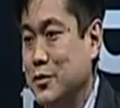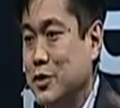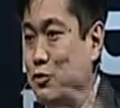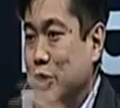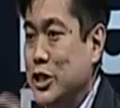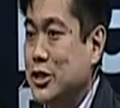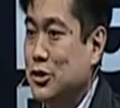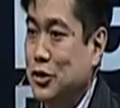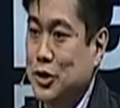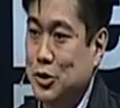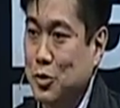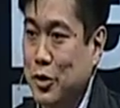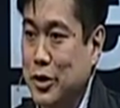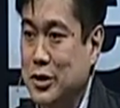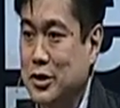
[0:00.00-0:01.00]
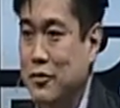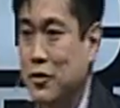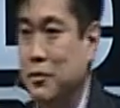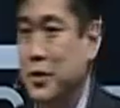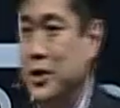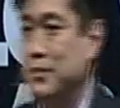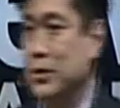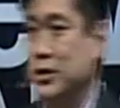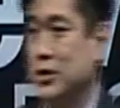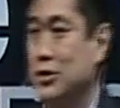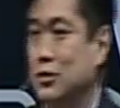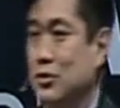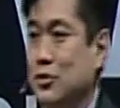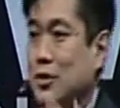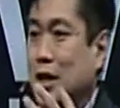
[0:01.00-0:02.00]
research works and for people
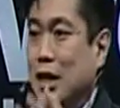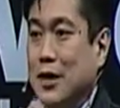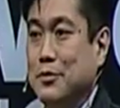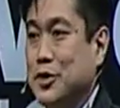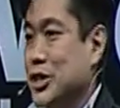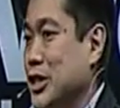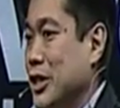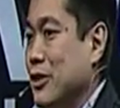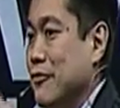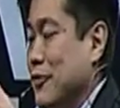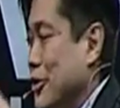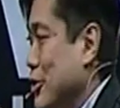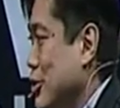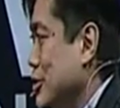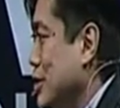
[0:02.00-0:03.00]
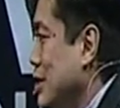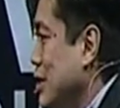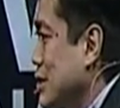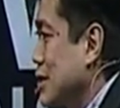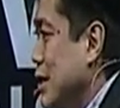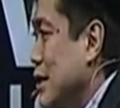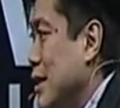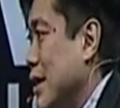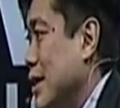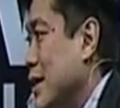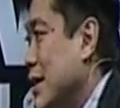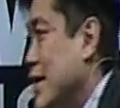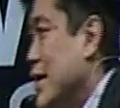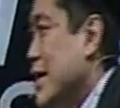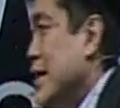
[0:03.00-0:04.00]
to share photos and things like that,
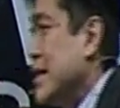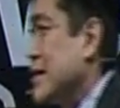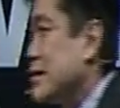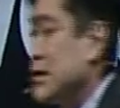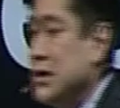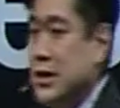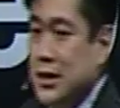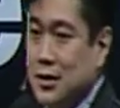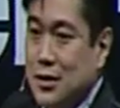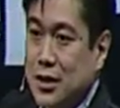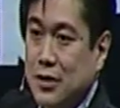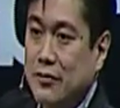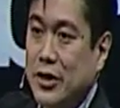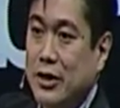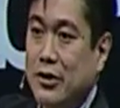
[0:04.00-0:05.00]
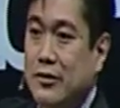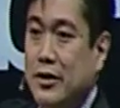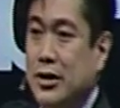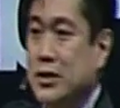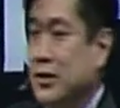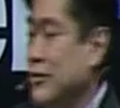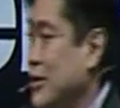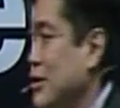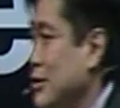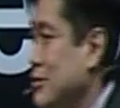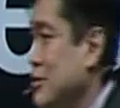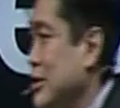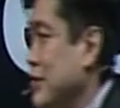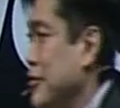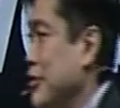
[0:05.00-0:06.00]
it's legally very, very difficult.
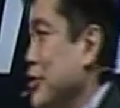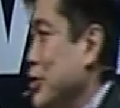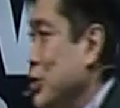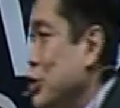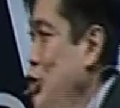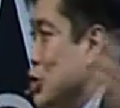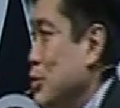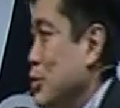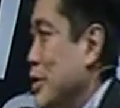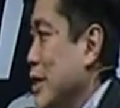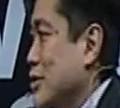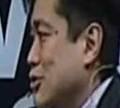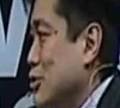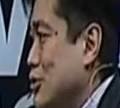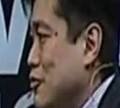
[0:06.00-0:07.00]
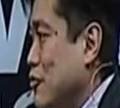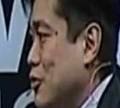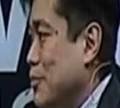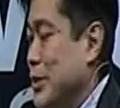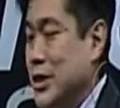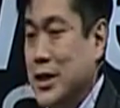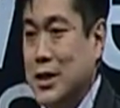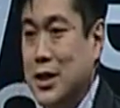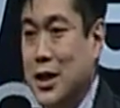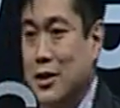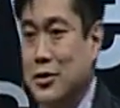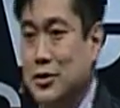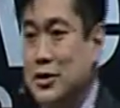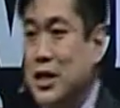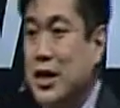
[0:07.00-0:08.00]
If you're YouTube, you get sued for $1 billion.
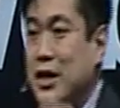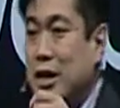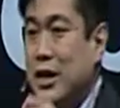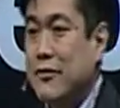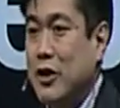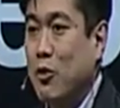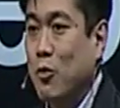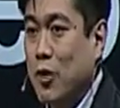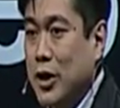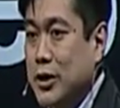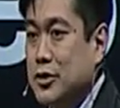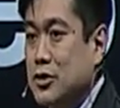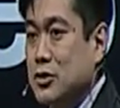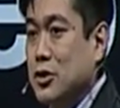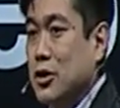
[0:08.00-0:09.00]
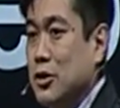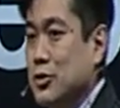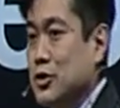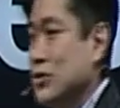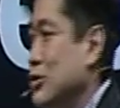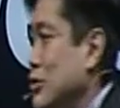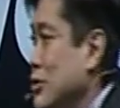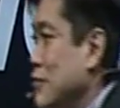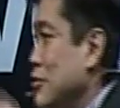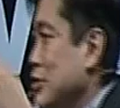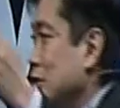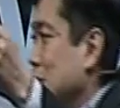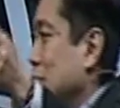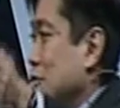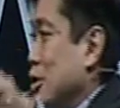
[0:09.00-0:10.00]
If I want to go to the
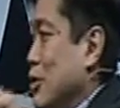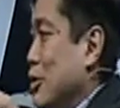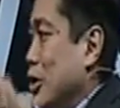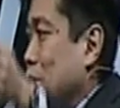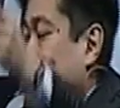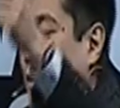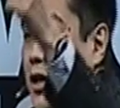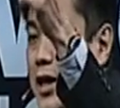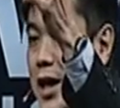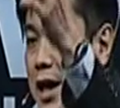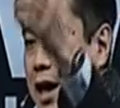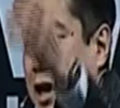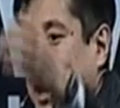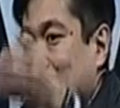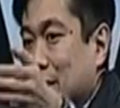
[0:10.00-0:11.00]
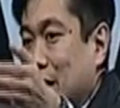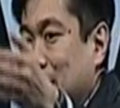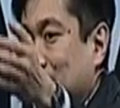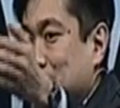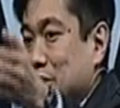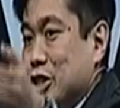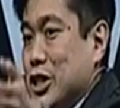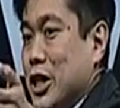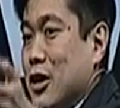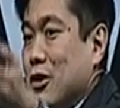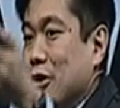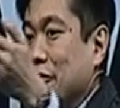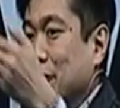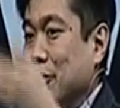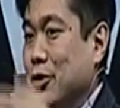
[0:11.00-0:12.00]
University of Tokyo and share
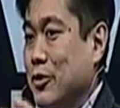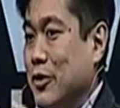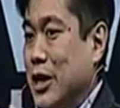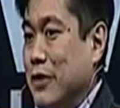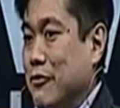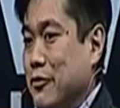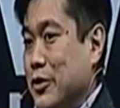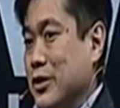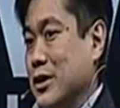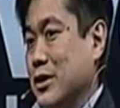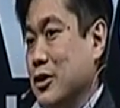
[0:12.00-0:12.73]
a photograph with a